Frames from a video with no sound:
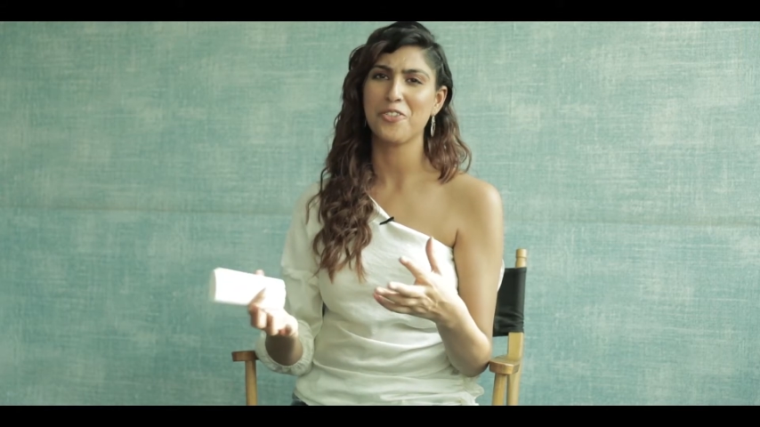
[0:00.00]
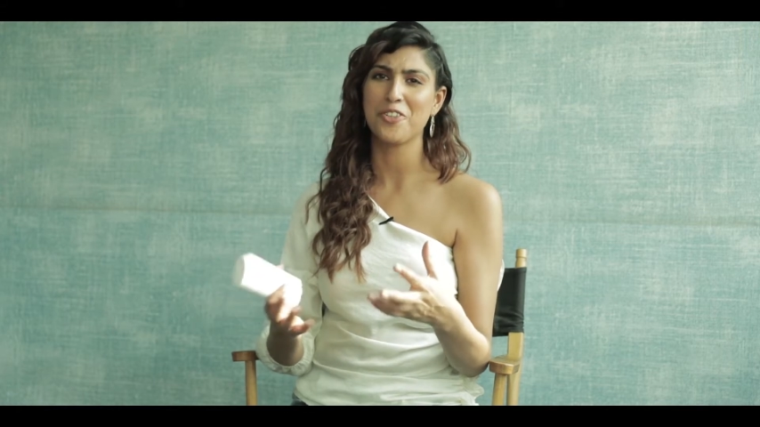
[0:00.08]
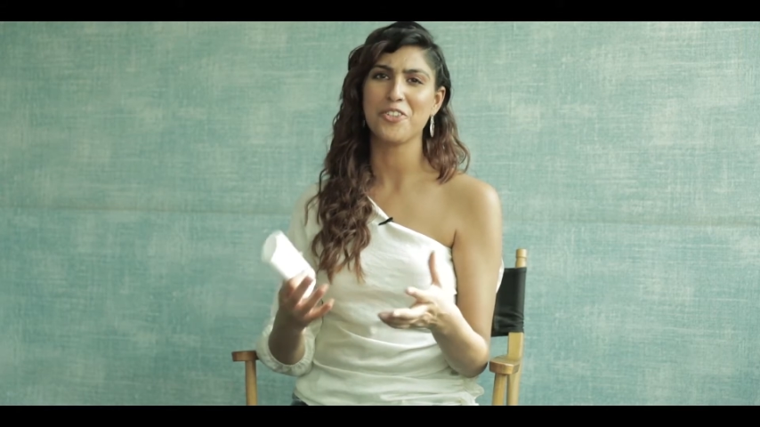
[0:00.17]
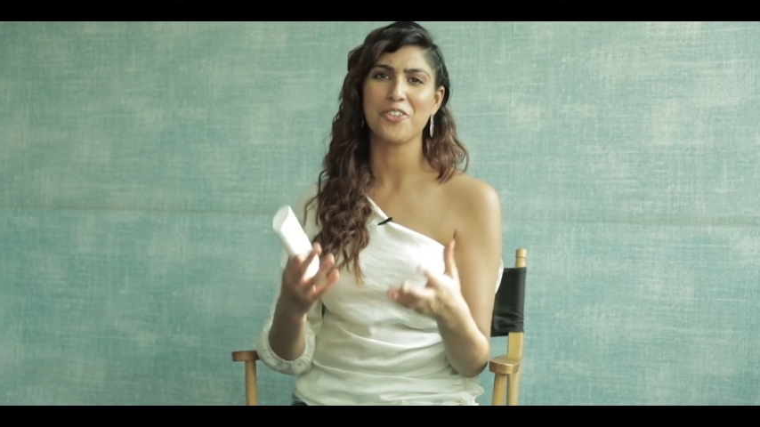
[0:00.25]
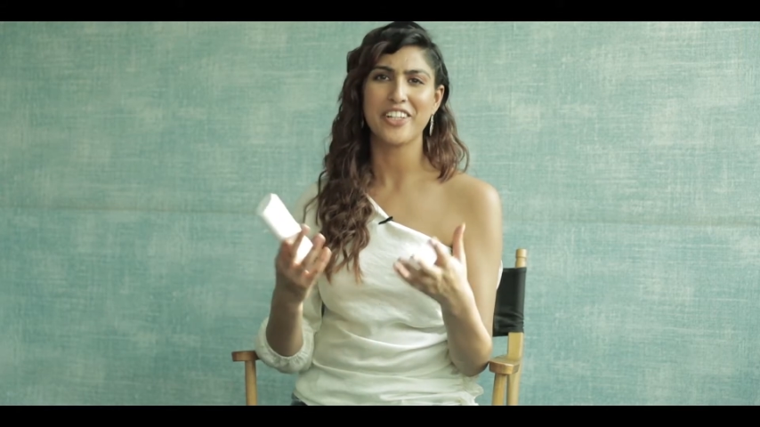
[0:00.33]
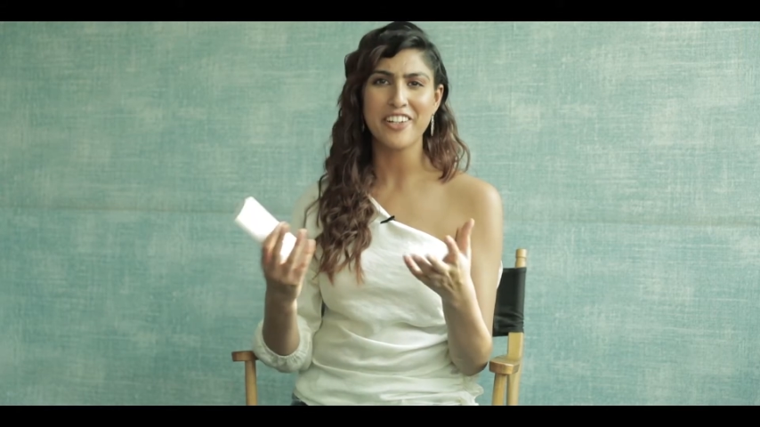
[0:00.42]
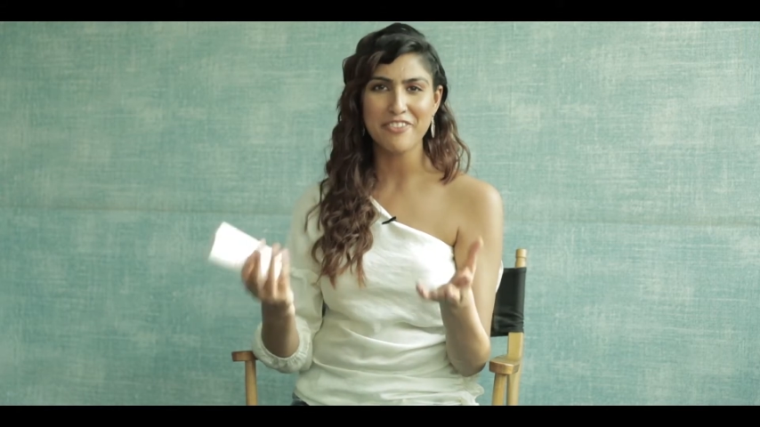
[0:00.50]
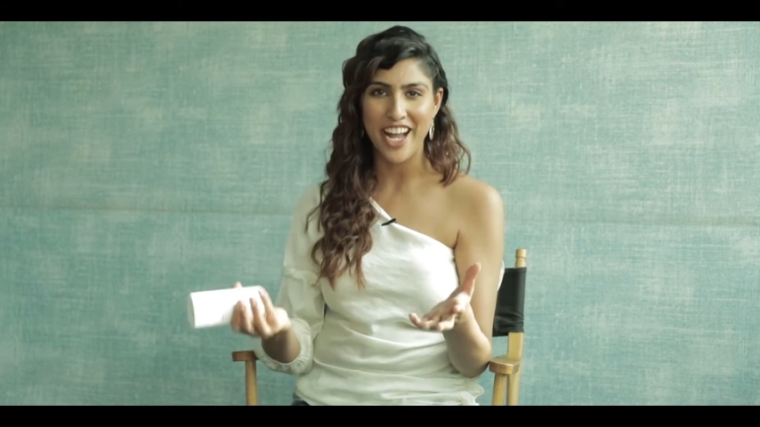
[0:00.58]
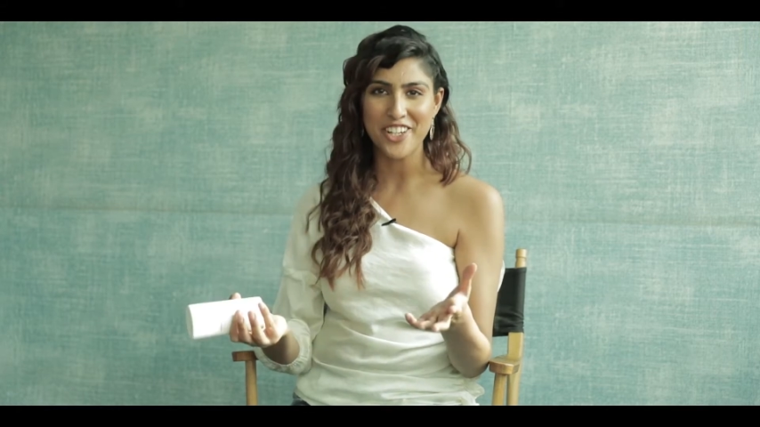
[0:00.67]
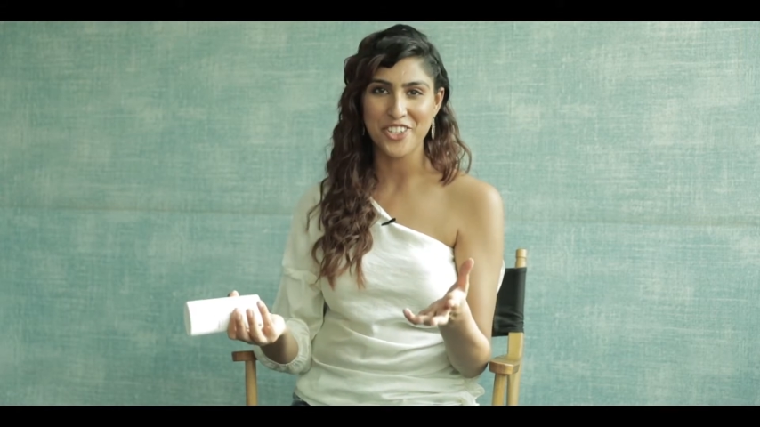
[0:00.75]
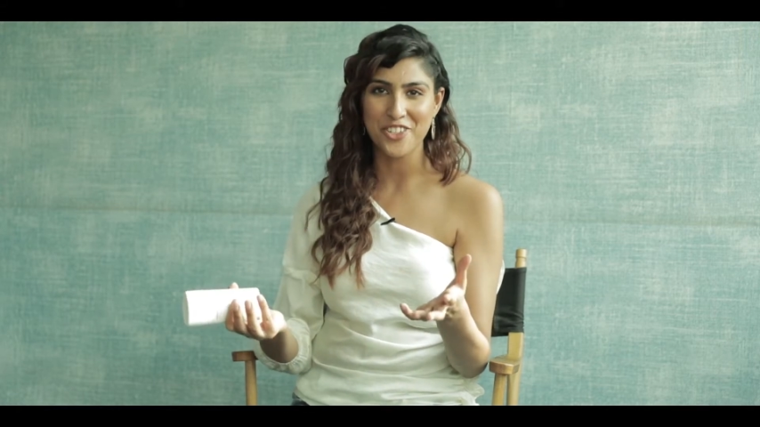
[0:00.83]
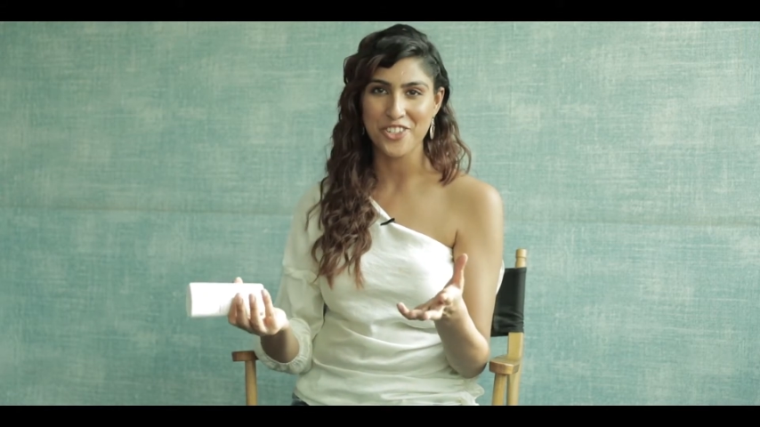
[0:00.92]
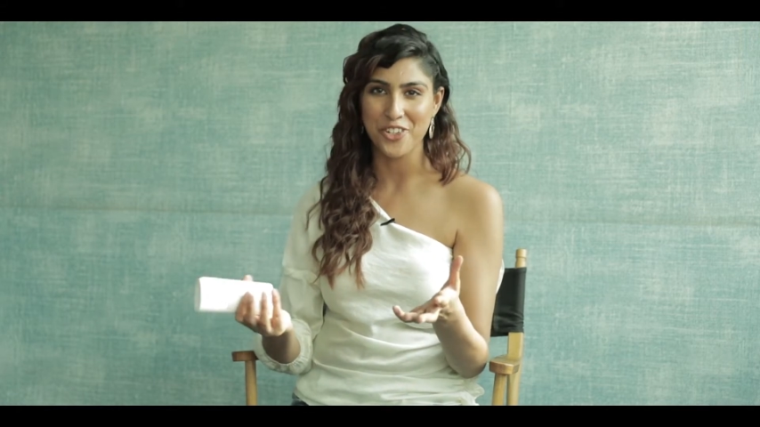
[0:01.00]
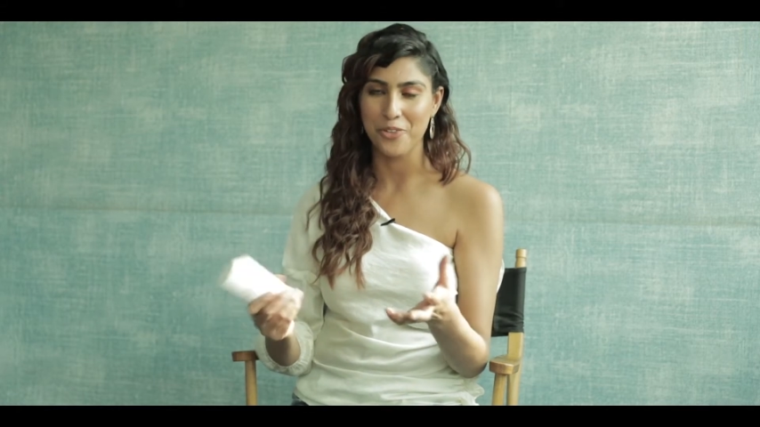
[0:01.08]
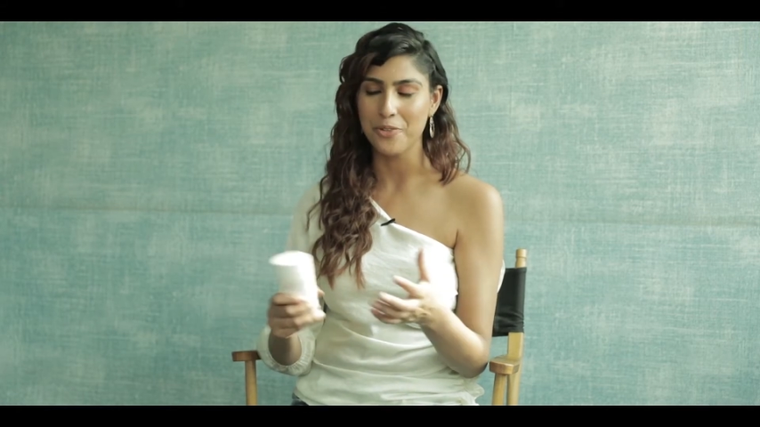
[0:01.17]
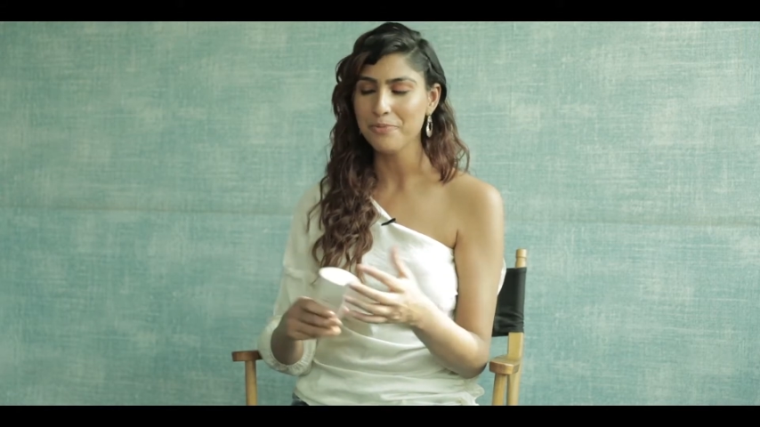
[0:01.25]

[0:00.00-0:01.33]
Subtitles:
we were doing a fashion show